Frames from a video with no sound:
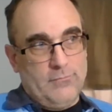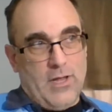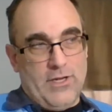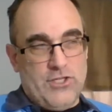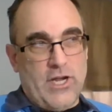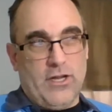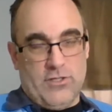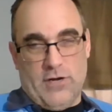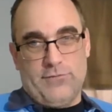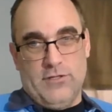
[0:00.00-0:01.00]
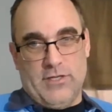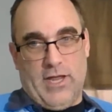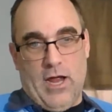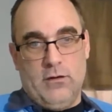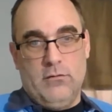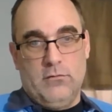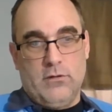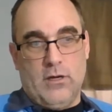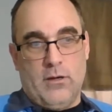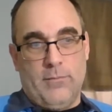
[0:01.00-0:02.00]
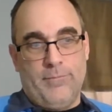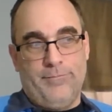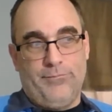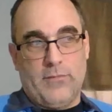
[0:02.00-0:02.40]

I check it as often as I can, um,